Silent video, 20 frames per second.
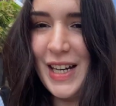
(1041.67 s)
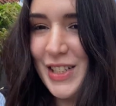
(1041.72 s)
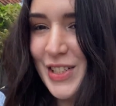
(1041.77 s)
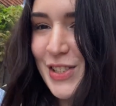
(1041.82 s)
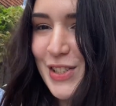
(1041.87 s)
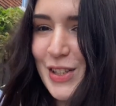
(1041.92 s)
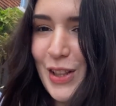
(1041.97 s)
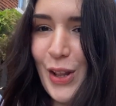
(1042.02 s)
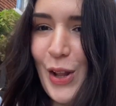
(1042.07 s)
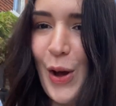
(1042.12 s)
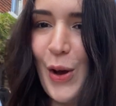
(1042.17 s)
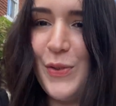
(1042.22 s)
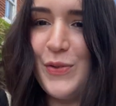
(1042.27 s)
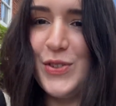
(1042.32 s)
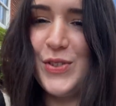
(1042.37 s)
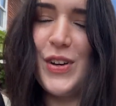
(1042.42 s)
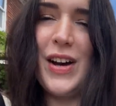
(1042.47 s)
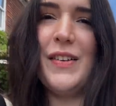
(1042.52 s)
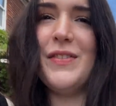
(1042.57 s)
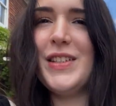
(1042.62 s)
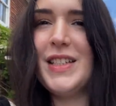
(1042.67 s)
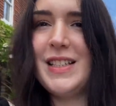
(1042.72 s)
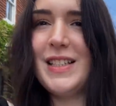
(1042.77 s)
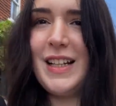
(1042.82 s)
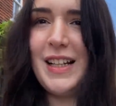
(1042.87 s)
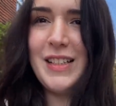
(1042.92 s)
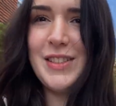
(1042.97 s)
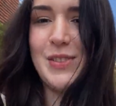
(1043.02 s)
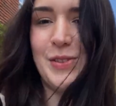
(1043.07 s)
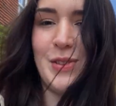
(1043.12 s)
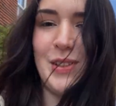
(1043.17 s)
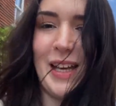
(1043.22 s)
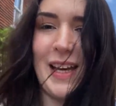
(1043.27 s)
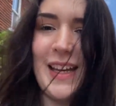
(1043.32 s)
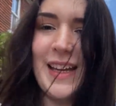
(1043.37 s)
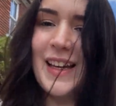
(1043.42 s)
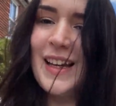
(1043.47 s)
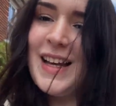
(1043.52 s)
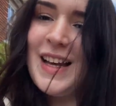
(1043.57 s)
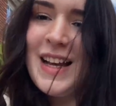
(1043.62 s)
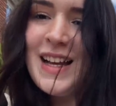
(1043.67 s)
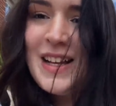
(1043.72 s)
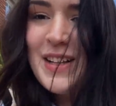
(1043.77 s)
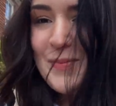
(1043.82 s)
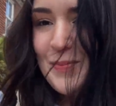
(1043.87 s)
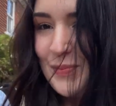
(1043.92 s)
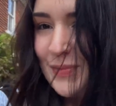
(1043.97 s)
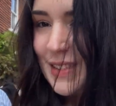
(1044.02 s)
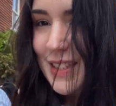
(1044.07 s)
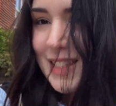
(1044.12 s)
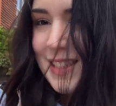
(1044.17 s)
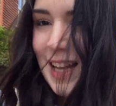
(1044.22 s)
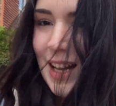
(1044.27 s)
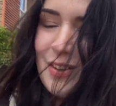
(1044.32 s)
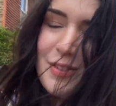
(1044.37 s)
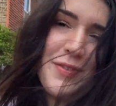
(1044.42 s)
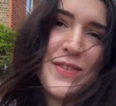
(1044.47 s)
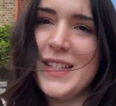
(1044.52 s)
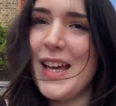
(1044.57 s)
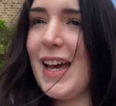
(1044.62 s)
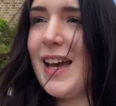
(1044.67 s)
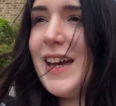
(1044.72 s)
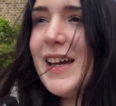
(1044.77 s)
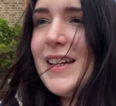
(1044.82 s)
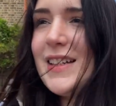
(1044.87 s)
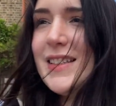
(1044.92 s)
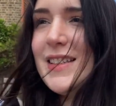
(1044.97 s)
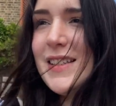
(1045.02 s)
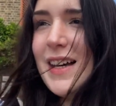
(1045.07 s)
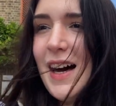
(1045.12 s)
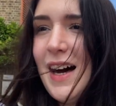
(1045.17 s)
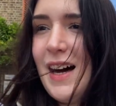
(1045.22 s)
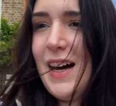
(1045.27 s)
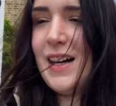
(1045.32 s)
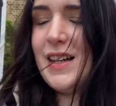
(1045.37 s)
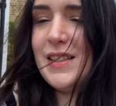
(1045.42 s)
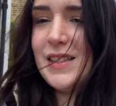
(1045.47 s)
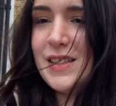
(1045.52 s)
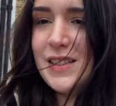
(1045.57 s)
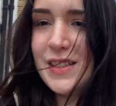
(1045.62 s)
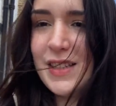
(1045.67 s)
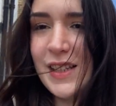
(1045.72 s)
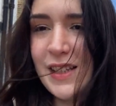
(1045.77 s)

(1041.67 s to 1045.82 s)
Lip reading: just love to have this little like self-date and